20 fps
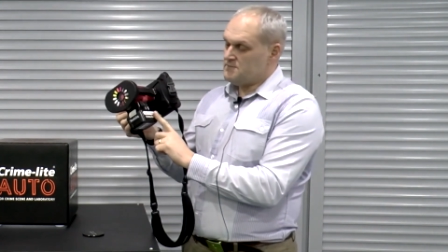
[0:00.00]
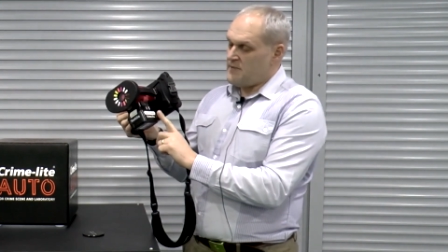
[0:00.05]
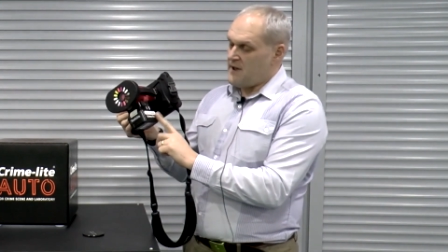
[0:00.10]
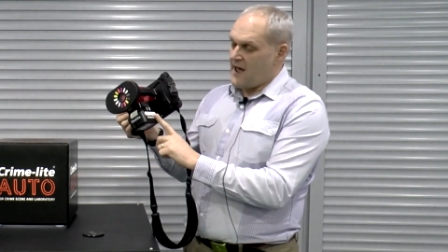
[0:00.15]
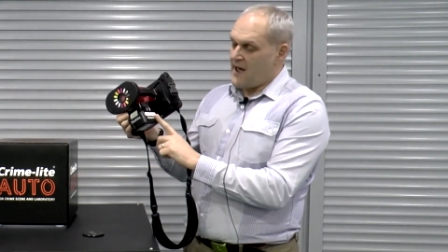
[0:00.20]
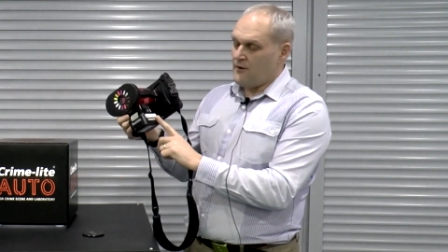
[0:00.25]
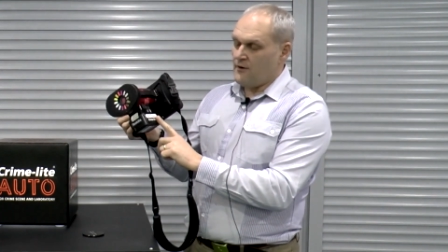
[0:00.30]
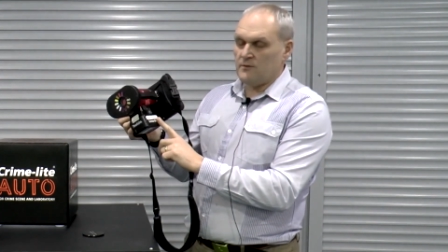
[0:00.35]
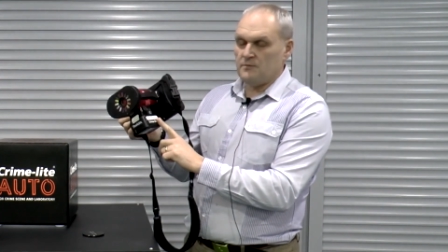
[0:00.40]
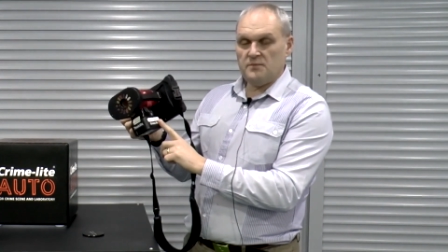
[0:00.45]

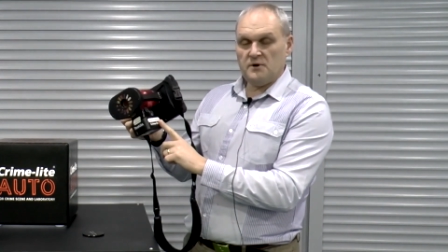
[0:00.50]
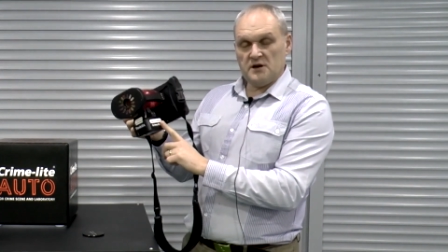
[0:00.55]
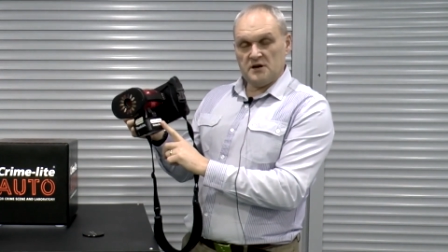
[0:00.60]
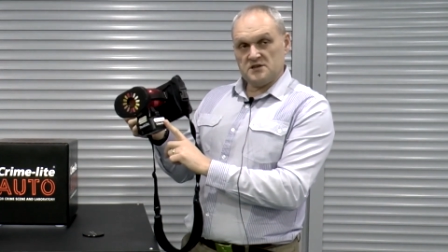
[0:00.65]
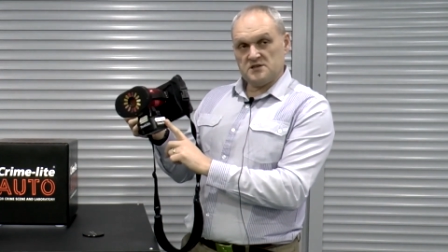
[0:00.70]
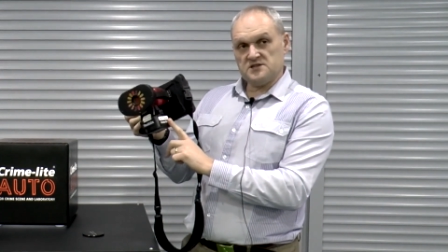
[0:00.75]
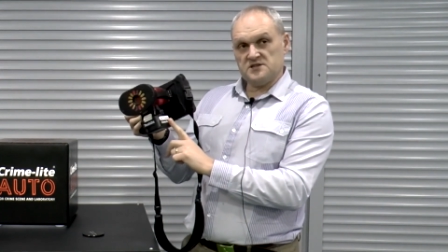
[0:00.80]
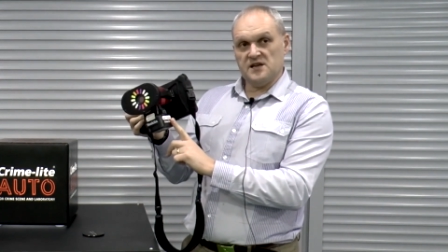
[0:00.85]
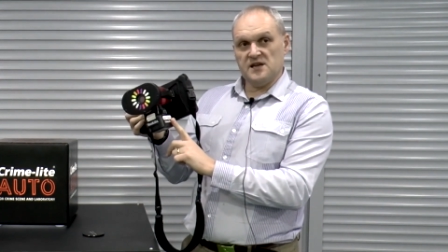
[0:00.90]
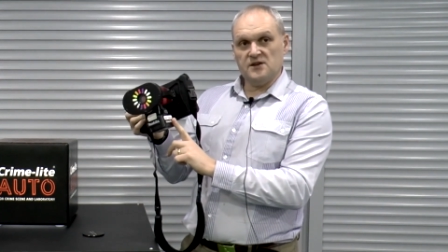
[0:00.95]
powered by
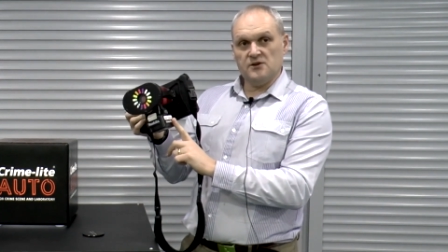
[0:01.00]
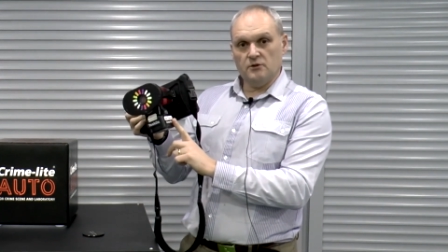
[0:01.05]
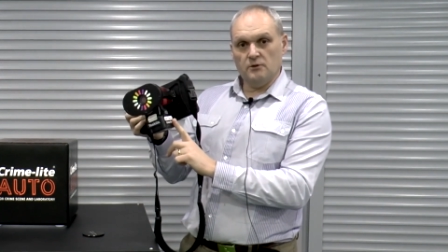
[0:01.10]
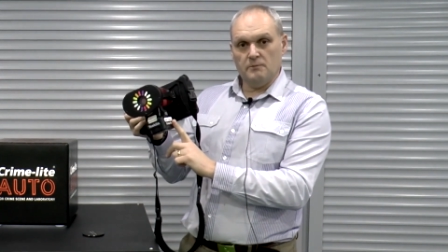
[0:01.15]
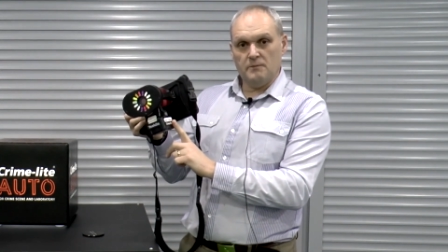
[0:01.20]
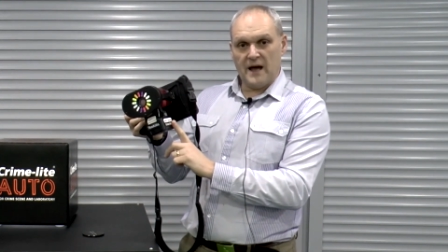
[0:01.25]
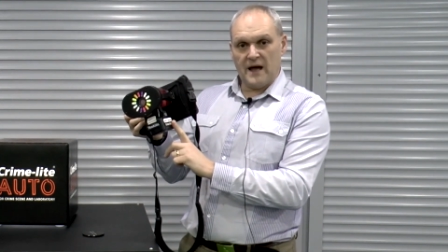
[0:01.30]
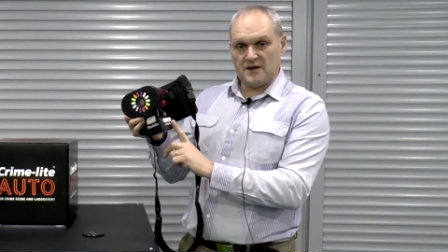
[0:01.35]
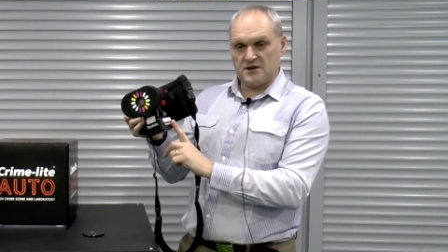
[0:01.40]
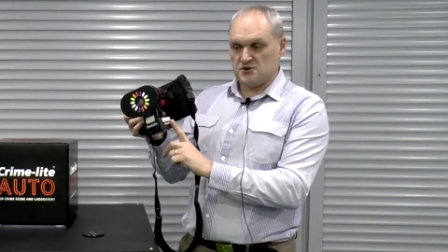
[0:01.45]
a single
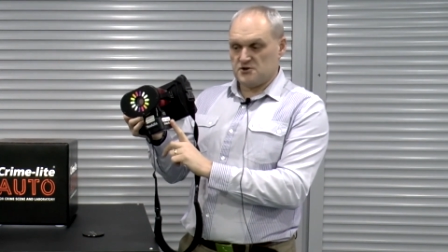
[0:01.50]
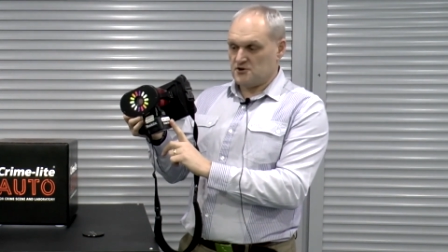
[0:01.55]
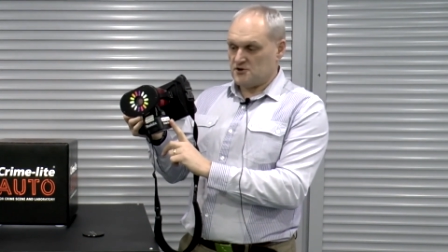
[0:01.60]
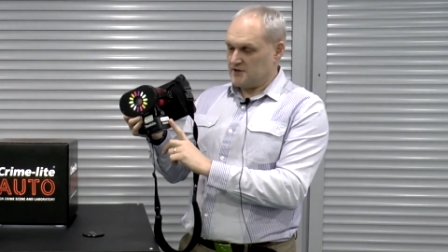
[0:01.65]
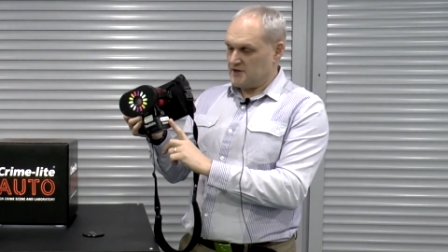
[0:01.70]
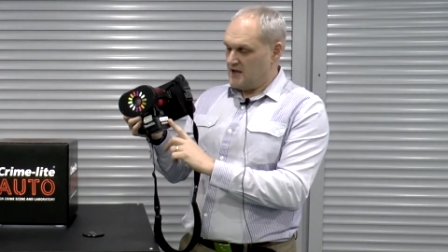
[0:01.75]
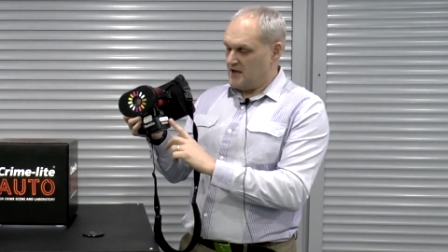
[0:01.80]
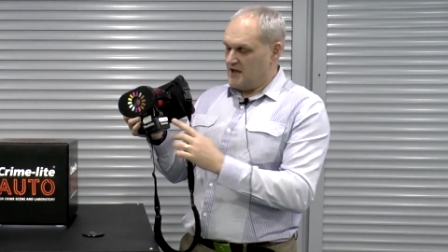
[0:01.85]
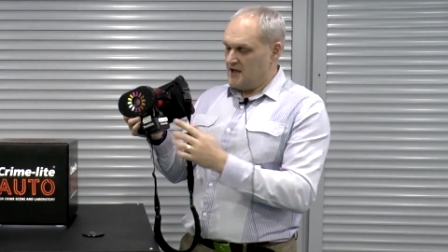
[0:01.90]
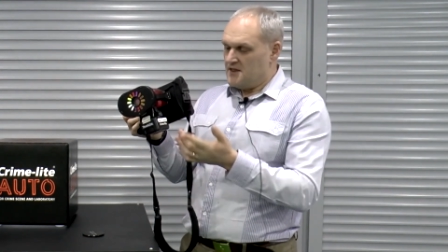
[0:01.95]

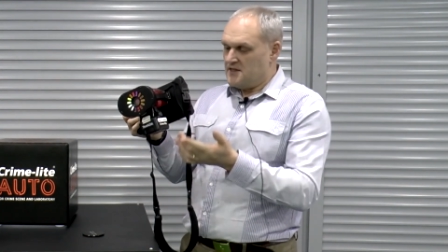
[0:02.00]
battery.